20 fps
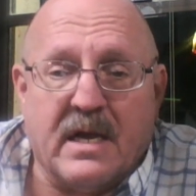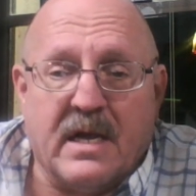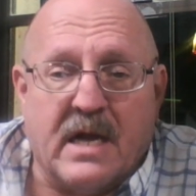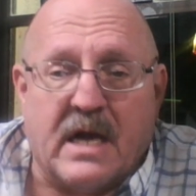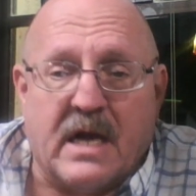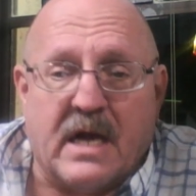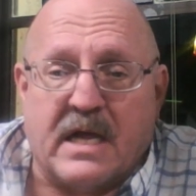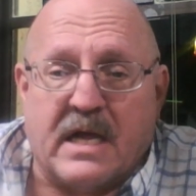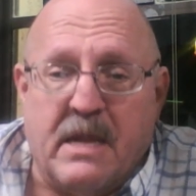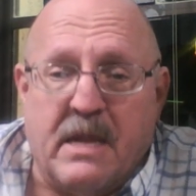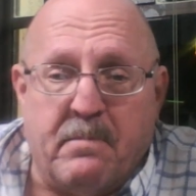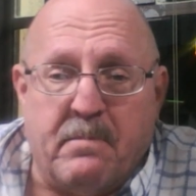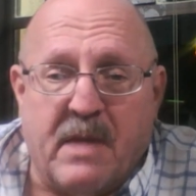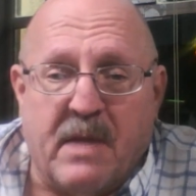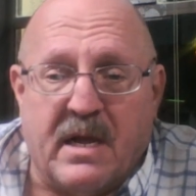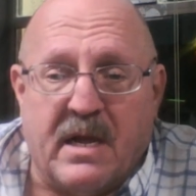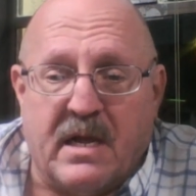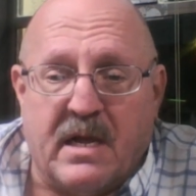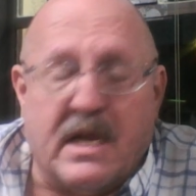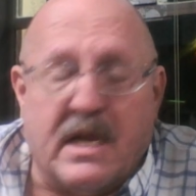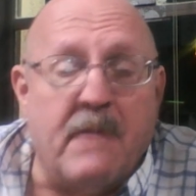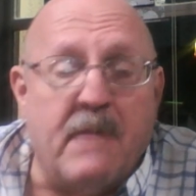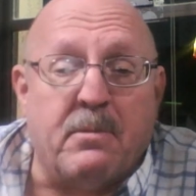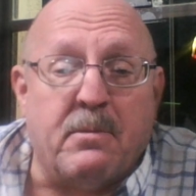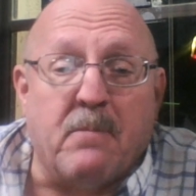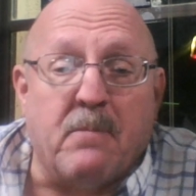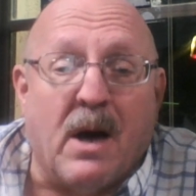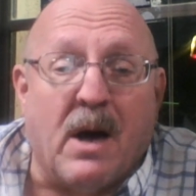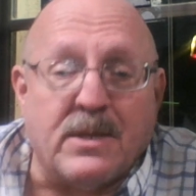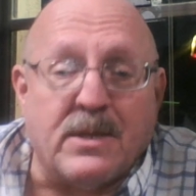got to keep pay, keep
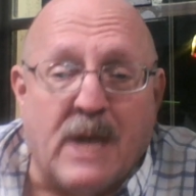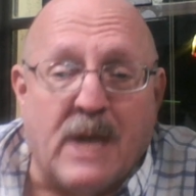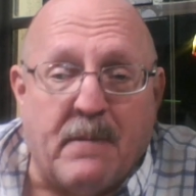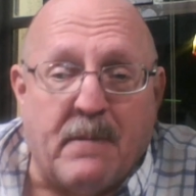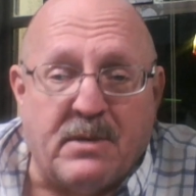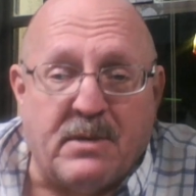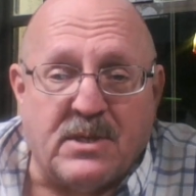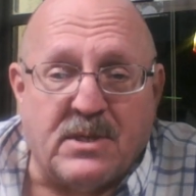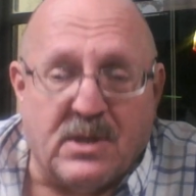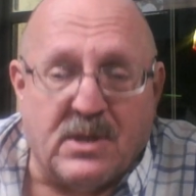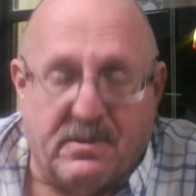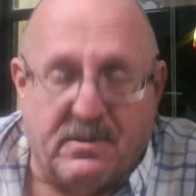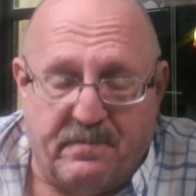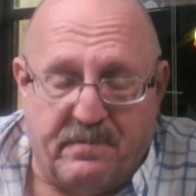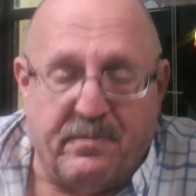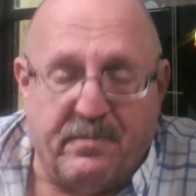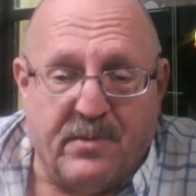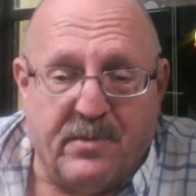the boss happy so